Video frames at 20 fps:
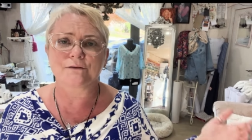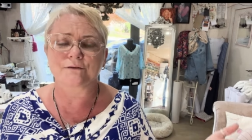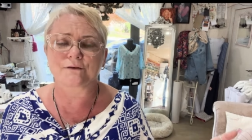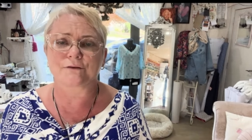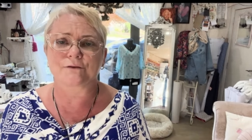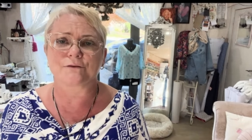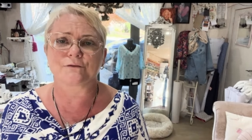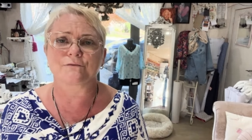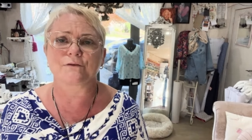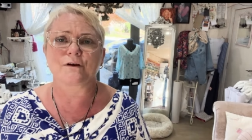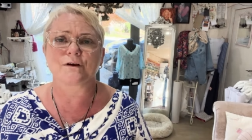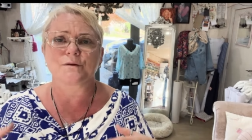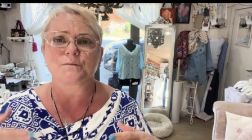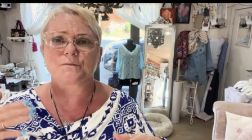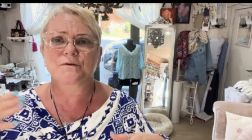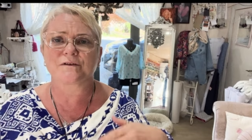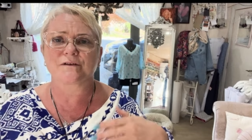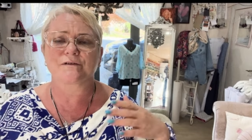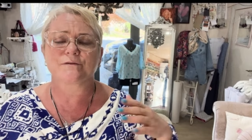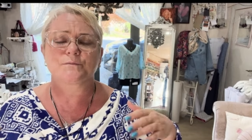So it's a
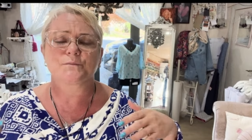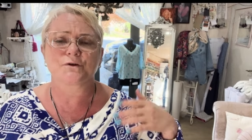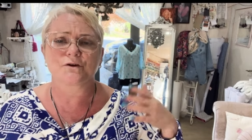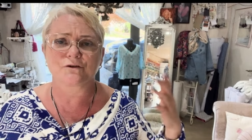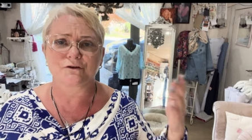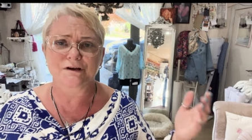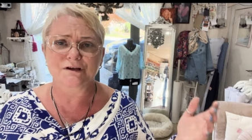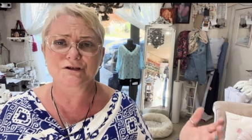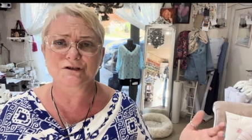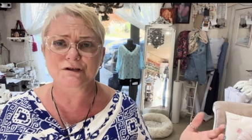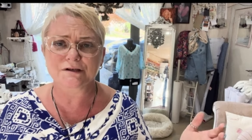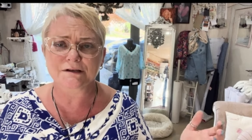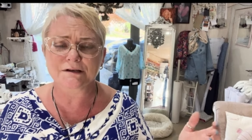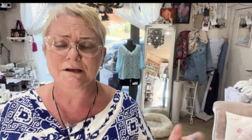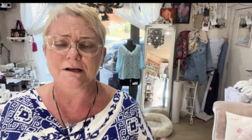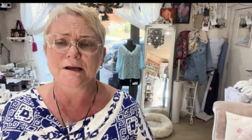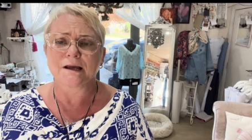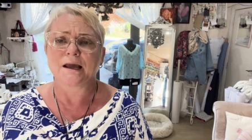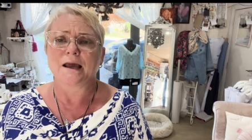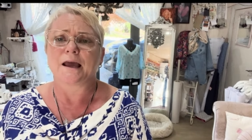rolling progression.
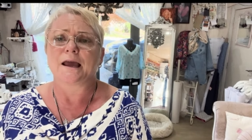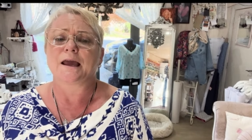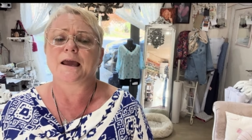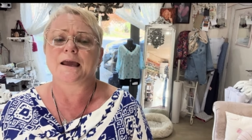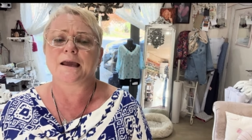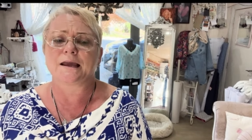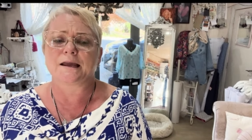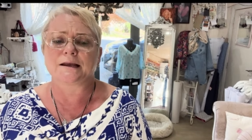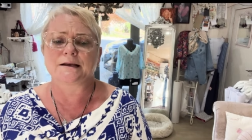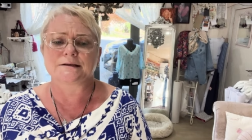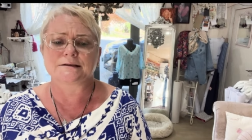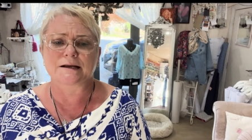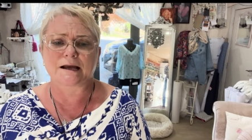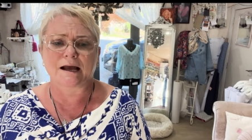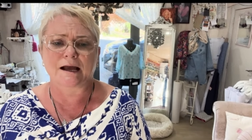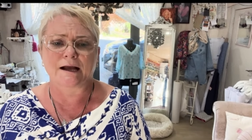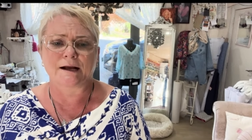And